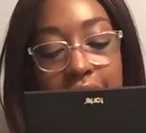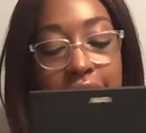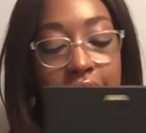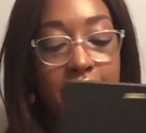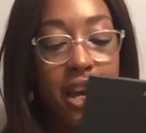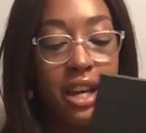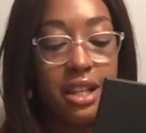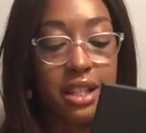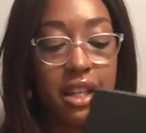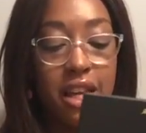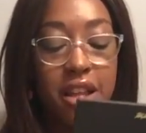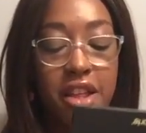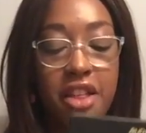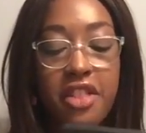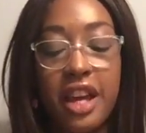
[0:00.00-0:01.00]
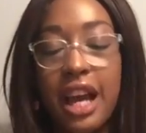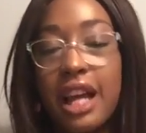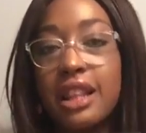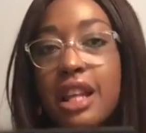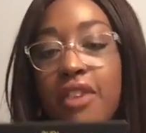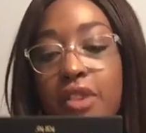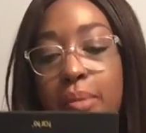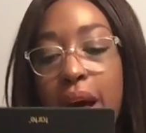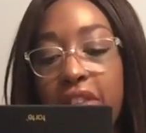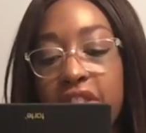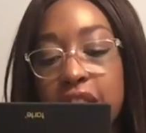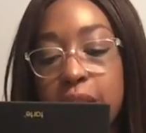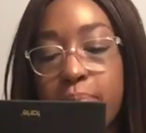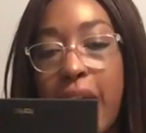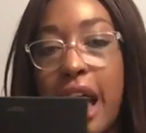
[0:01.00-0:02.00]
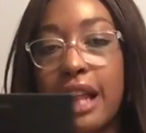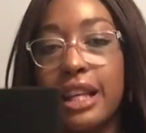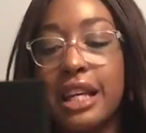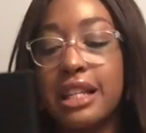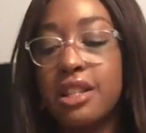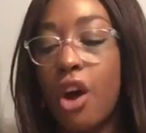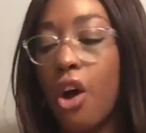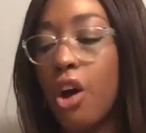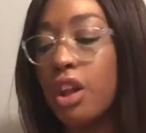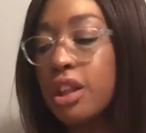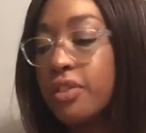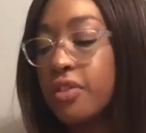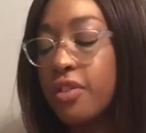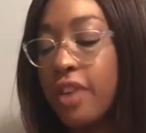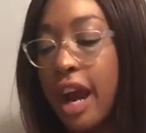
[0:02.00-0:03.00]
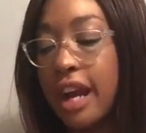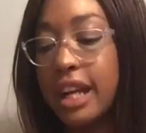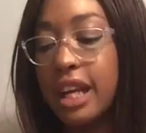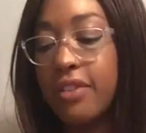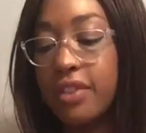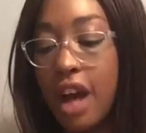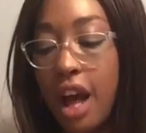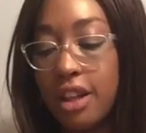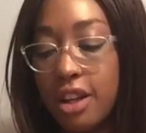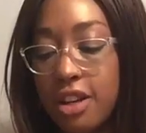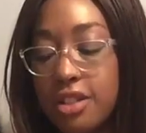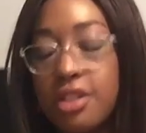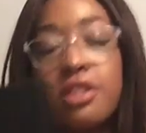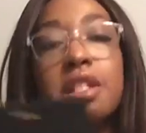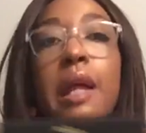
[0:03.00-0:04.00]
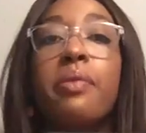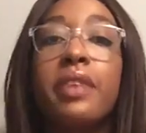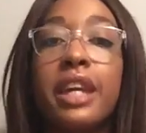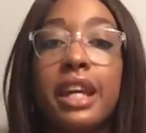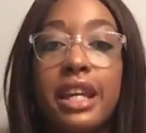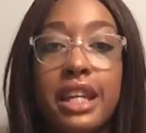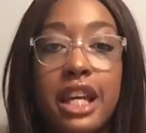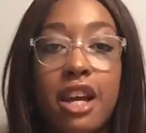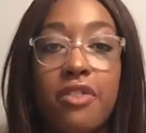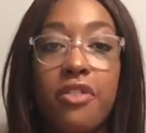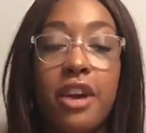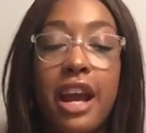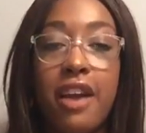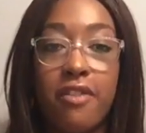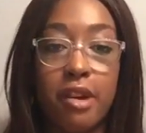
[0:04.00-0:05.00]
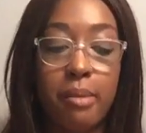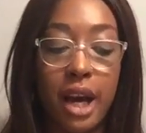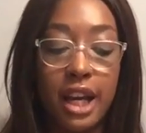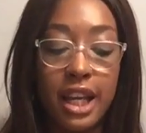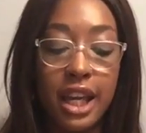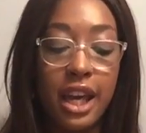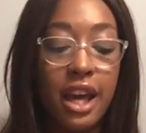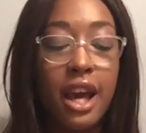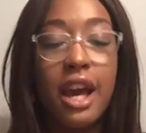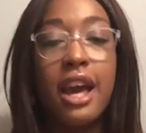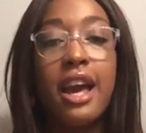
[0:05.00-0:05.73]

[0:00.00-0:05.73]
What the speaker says: And the thing I love about this palette is all the variety of colors. There's something in here for everybody.